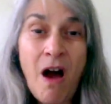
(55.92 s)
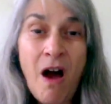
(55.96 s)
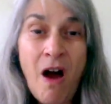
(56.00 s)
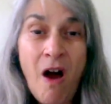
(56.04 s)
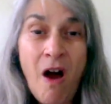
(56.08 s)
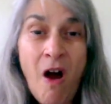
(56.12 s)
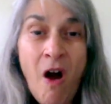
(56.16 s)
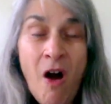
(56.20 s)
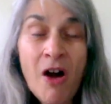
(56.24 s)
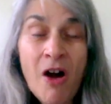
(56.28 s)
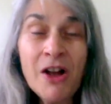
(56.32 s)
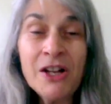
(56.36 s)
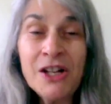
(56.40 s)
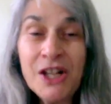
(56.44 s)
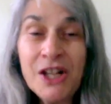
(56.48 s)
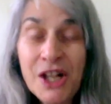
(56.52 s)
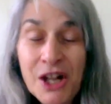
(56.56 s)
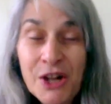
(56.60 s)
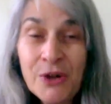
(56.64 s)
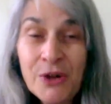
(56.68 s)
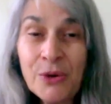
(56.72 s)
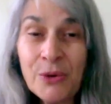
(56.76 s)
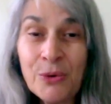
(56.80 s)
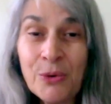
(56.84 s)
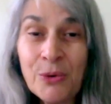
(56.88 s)
are
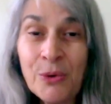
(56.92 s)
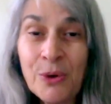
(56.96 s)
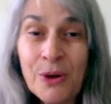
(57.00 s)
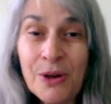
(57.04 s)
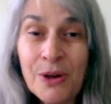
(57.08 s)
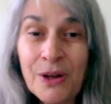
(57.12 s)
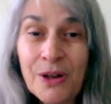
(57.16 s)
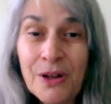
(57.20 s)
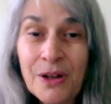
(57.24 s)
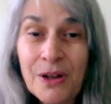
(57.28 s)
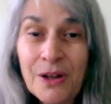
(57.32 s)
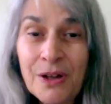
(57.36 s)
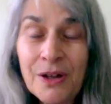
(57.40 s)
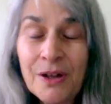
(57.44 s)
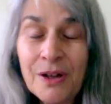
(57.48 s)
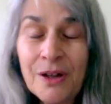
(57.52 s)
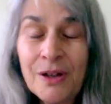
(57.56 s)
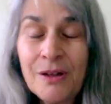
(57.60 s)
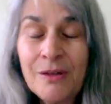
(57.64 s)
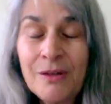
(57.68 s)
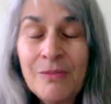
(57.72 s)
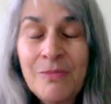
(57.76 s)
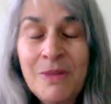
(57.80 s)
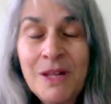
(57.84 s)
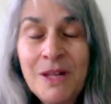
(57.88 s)
you
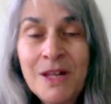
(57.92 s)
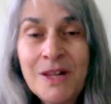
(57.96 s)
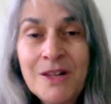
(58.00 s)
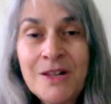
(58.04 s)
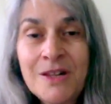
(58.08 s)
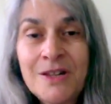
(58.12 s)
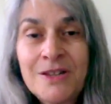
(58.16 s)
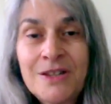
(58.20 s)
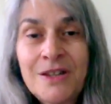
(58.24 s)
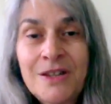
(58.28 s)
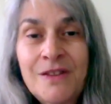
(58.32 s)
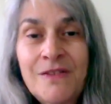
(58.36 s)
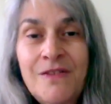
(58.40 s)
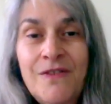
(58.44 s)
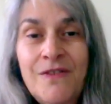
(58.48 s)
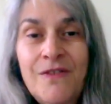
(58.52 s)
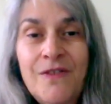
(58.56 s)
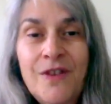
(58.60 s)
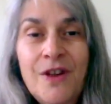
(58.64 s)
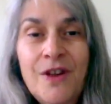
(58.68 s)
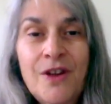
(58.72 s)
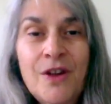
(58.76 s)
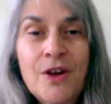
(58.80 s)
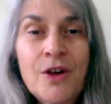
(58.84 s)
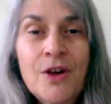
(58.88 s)
because of
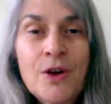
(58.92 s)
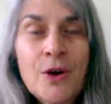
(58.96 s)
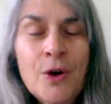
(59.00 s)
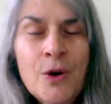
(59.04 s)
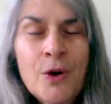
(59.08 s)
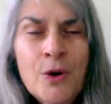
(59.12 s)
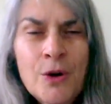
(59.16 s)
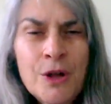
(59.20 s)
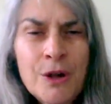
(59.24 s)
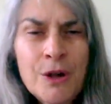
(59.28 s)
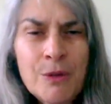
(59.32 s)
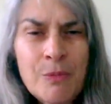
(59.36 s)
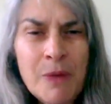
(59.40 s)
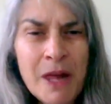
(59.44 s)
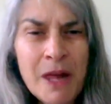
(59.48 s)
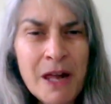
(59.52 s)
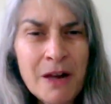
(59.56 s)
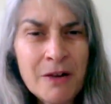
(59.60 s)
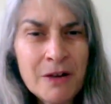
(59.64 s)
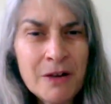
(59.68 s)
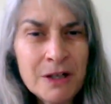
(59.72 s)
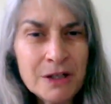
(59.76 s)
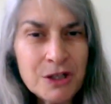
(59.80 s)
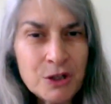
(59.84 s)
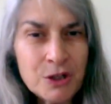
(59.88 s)
who your
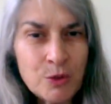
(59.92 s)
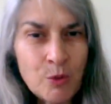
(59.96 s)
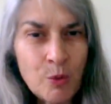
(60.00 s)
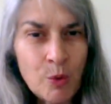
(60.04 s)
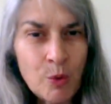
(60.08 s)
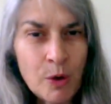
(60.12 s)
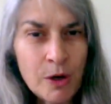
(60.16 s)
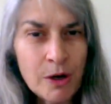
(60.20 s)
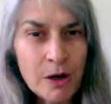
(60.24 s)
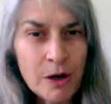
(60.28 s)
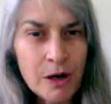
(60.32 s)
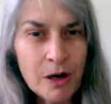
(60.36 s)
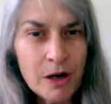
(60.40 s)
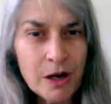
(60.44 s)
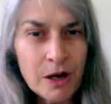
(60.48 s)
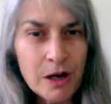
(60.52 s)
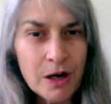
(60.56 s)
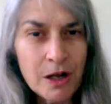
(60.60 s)
parents were